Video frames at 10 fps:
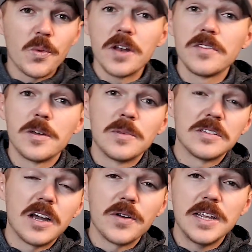One of them
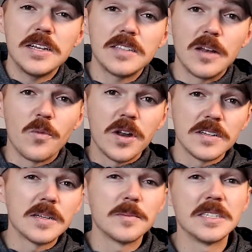is out east and one
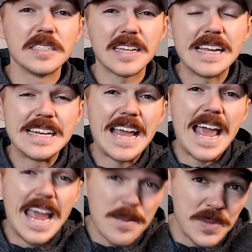of them is in
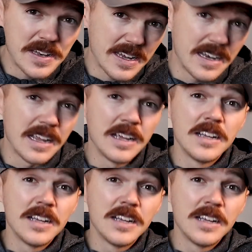Edmonton.